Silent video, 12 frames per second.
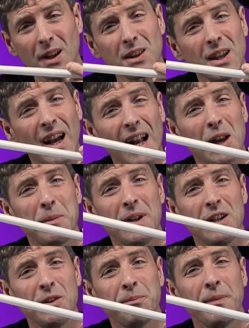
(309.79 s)
The
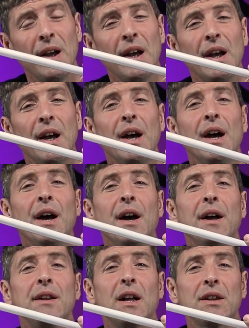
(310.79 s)
aluminium
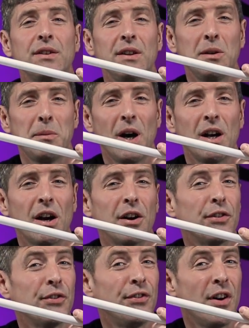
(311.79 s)
that's in the mylar
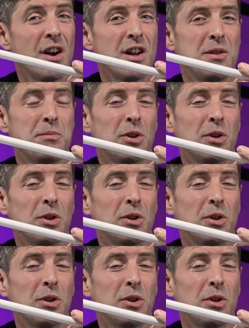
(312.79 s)
is fine,